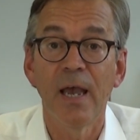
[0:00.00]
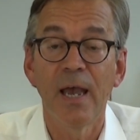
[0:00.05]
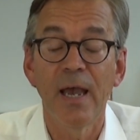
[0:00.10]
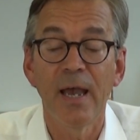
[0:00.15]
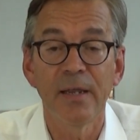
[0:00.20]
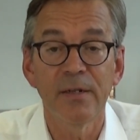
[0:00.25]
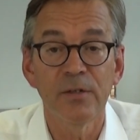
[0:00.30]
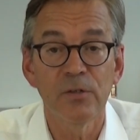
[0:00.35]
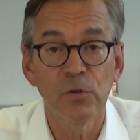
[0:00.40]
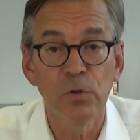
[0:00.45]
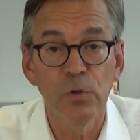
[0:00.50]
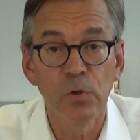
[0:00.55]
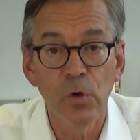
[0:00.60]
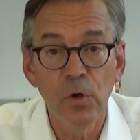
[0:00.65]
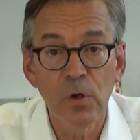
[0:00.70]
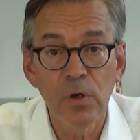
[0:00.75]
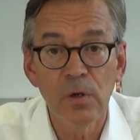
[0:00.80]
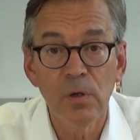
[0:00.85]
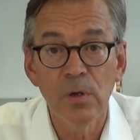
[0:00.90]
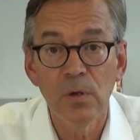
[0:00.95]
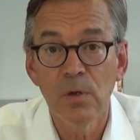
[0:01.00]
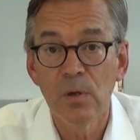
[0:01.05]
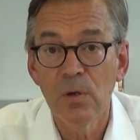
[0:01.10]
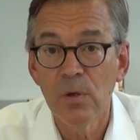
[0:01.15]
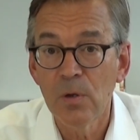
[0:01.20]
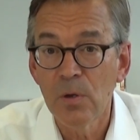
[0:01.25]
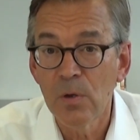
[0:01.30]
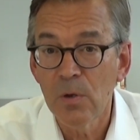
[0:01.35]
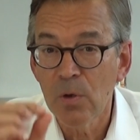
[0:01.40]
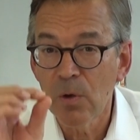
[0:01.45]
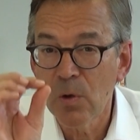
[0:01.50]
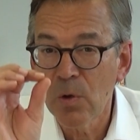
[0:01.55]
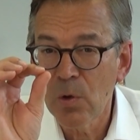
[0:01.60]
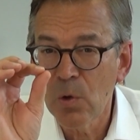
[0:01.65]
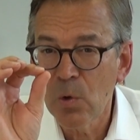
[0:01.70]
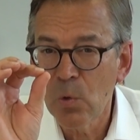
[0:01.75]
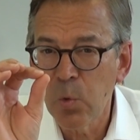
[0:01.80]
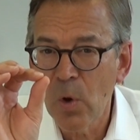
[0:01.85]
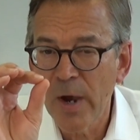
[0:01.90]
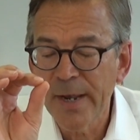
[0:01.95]
and look
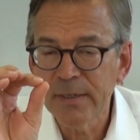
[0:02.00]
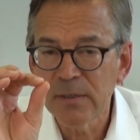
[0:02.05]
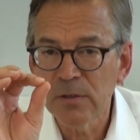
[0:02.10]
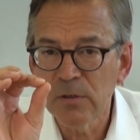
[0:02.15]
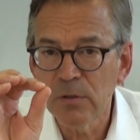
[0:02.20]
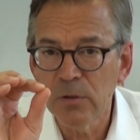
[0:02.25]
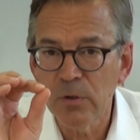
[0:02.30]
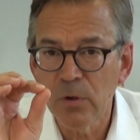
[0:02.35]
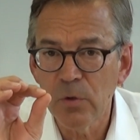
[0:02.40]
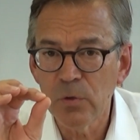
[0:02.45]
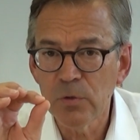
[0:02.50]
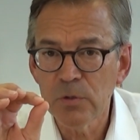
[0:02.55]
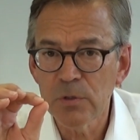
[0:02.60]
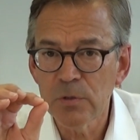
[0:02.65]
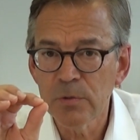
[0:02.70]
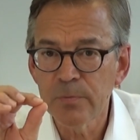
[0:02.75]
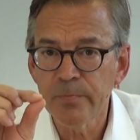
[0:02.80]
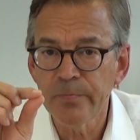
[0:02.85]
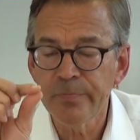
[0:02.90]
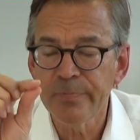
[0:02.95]
quite close